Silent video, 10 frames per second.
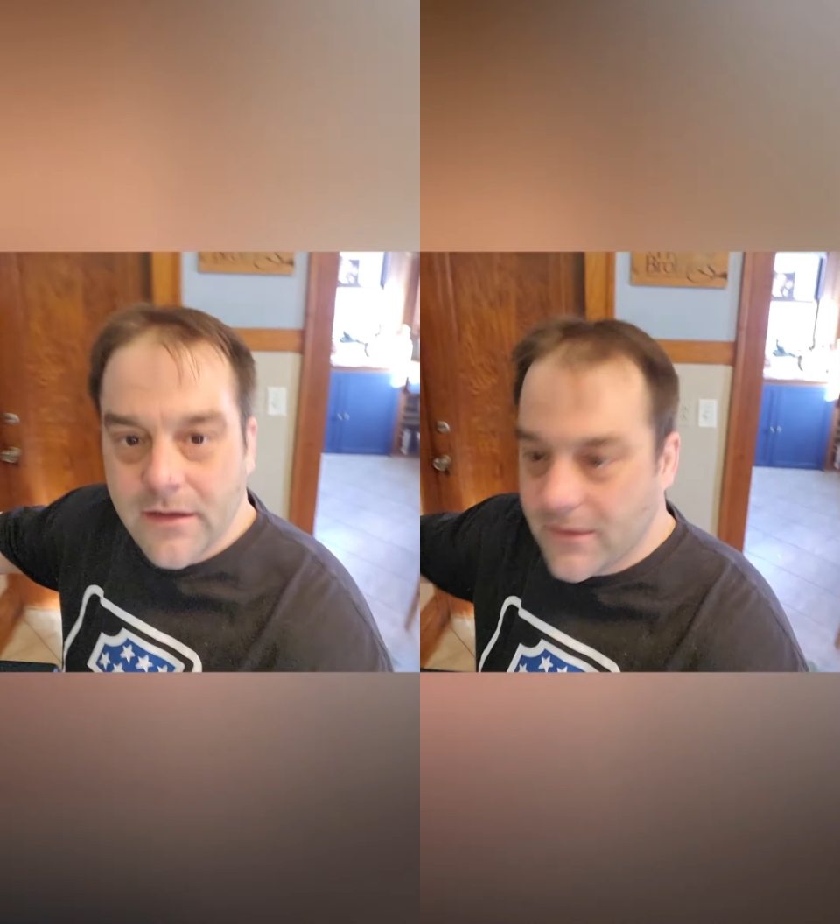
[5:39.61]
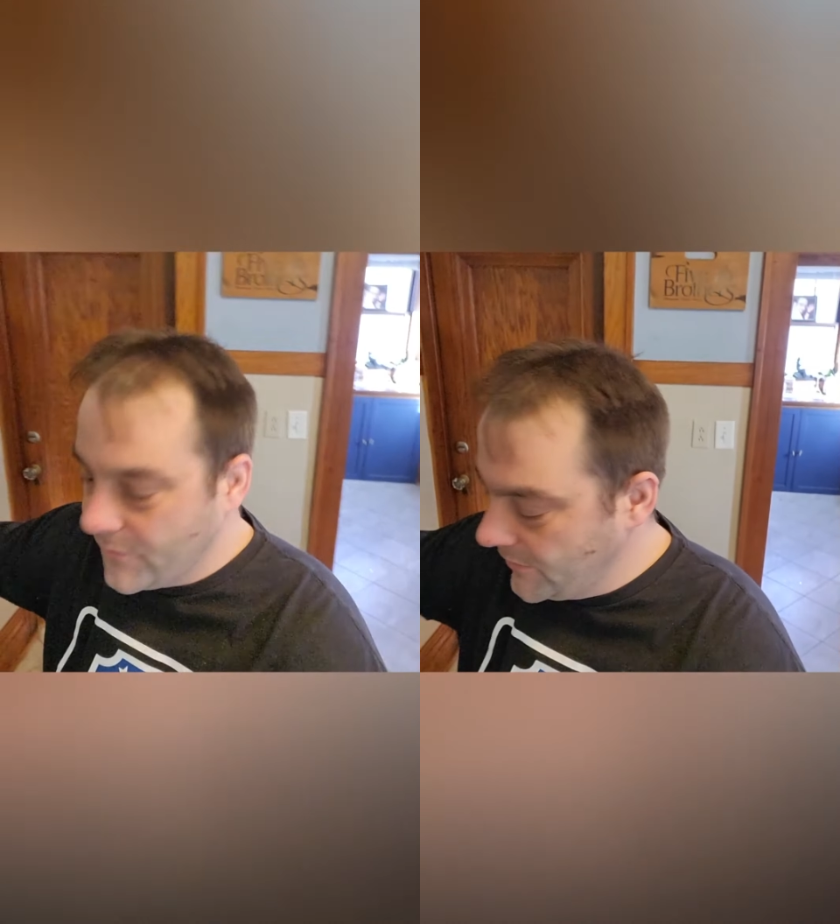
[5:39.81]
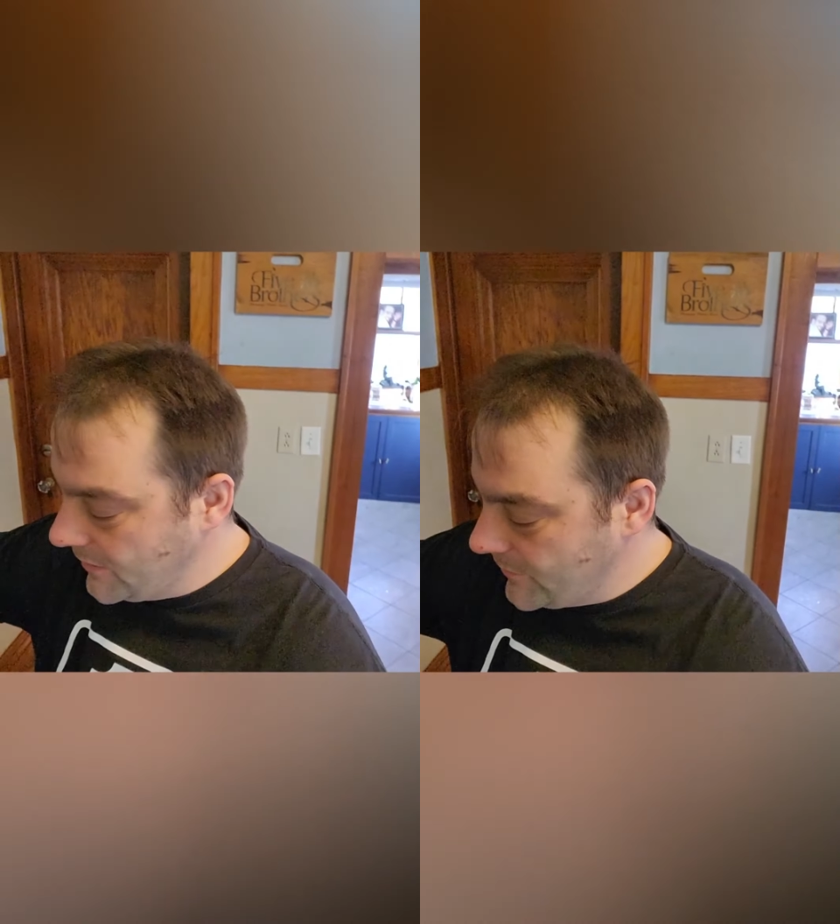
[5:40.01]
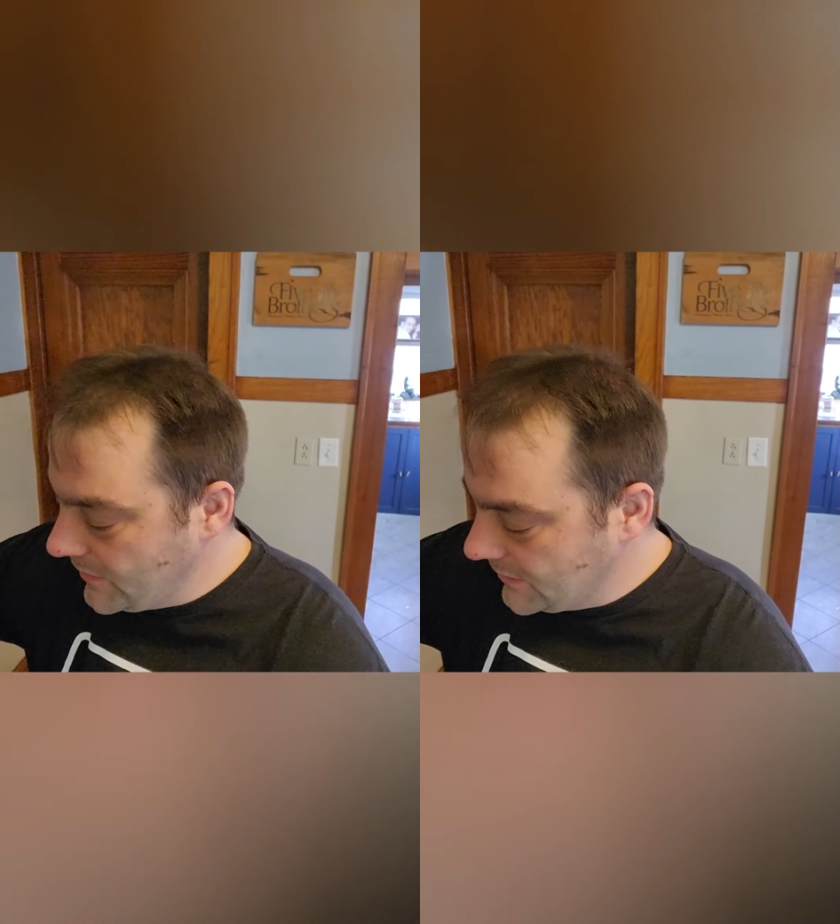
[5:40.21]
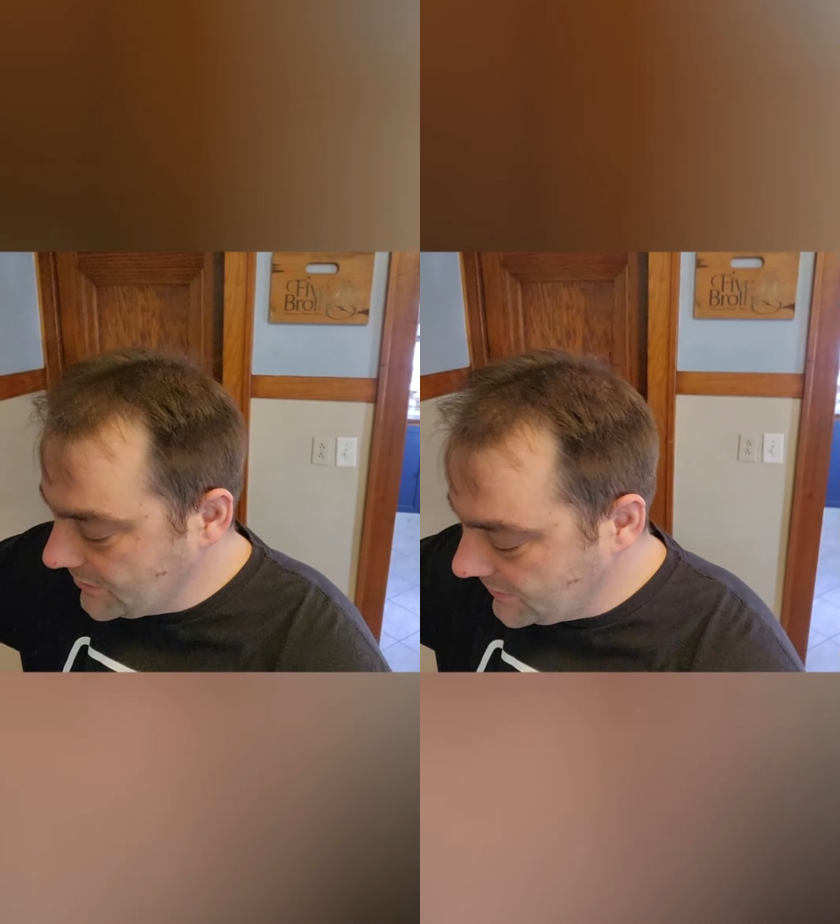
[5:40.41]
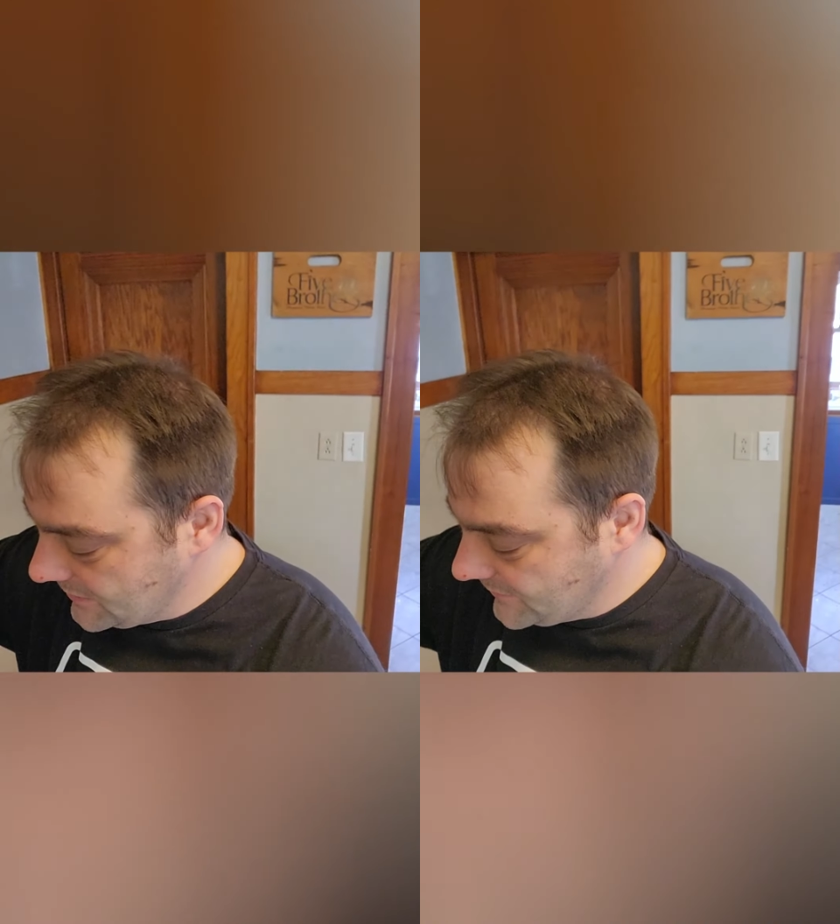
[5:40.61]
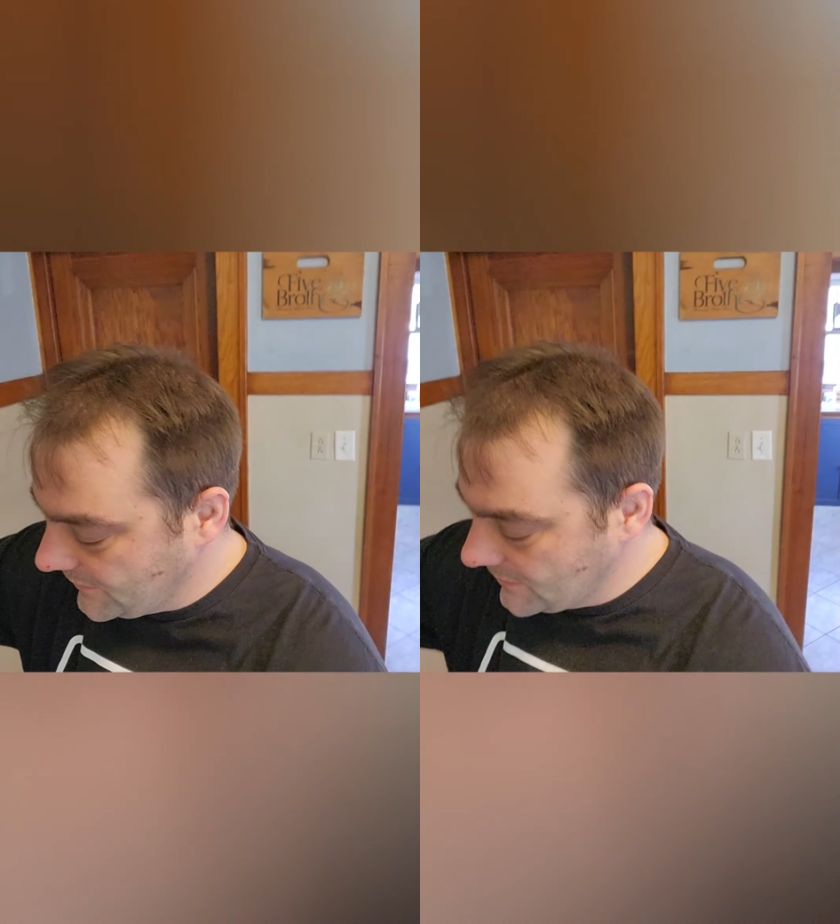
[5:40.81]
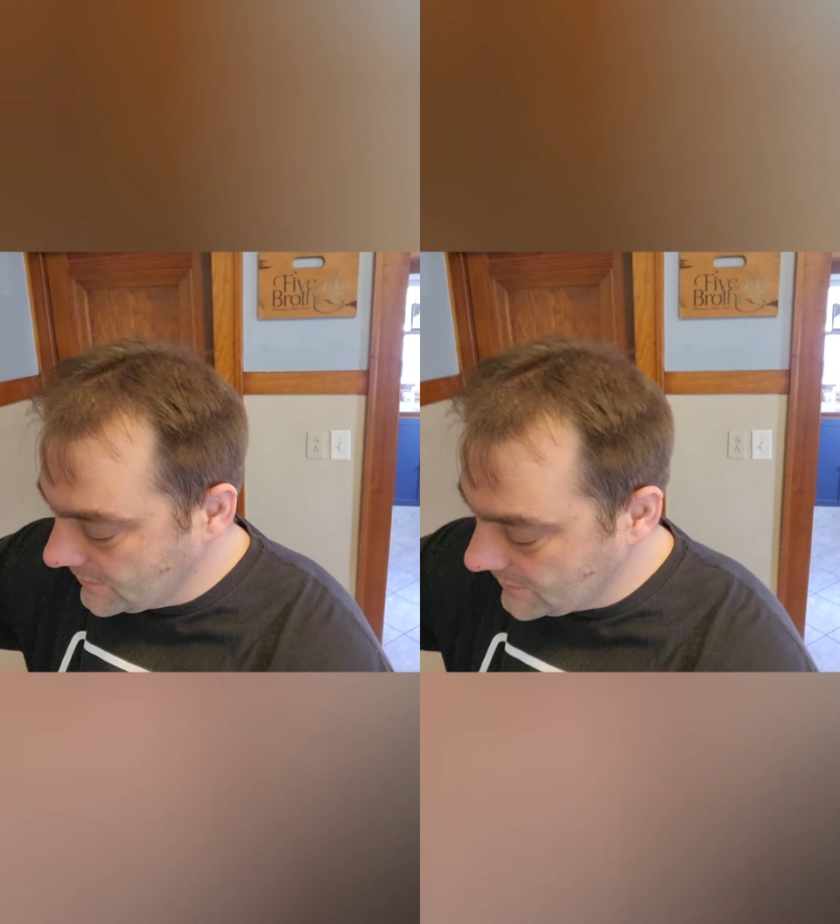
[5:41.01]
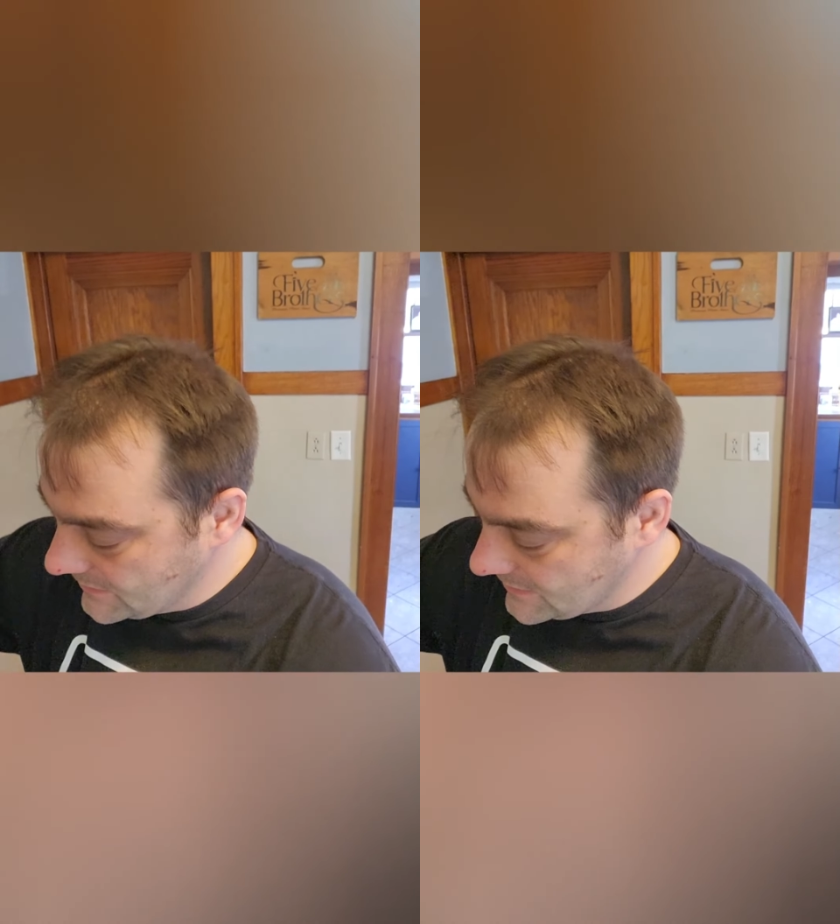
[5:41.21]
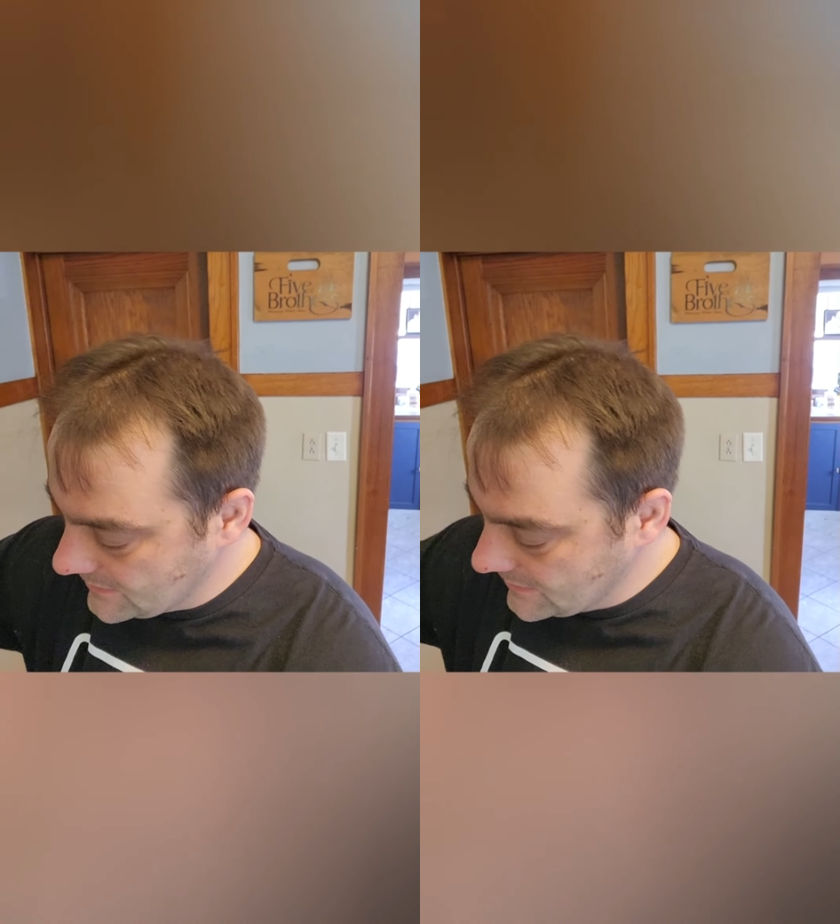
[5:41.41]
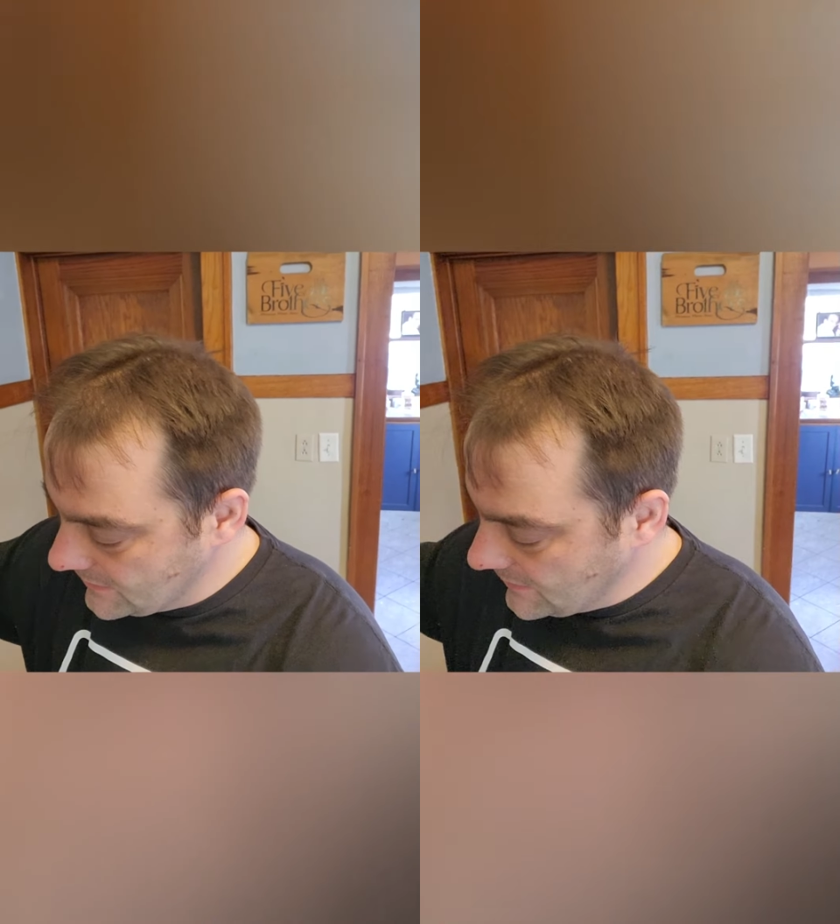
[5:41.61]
in it pretty much as far as